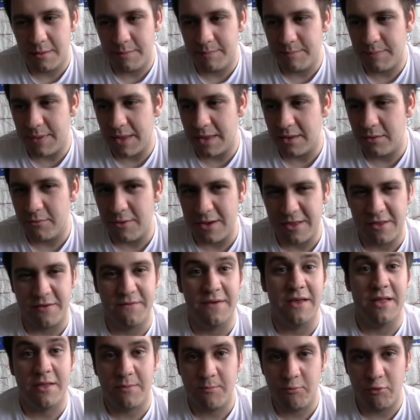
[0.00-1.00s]
But the rest of
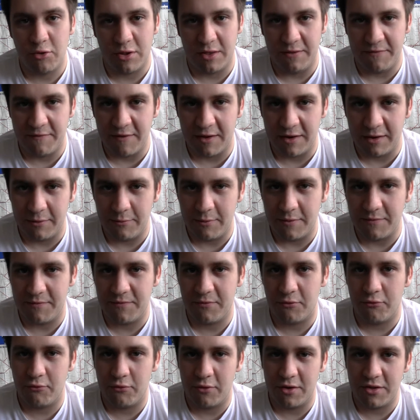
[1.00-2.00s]
it's pretty funny, with
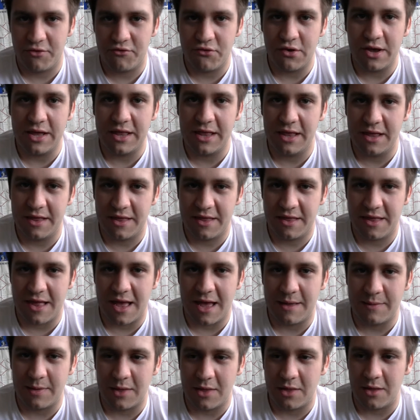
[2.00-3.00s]
Chris Tracy as
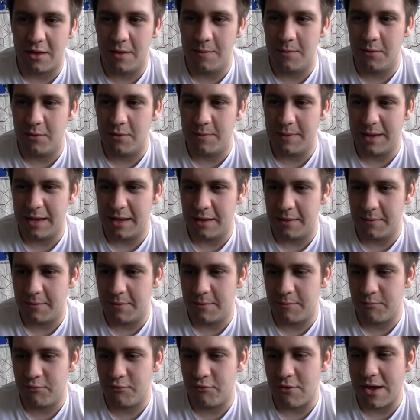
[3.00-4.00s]
Santa Cyborg being a
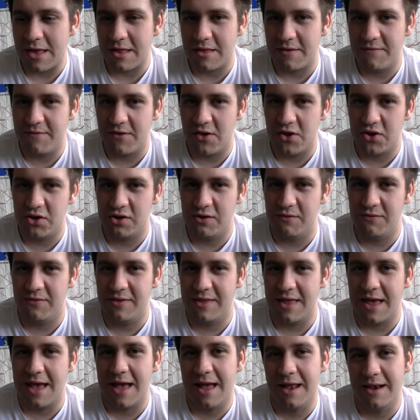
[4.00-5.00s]
depressed version of
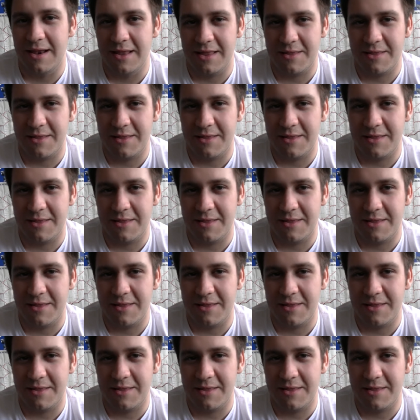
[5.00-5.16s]
Dan.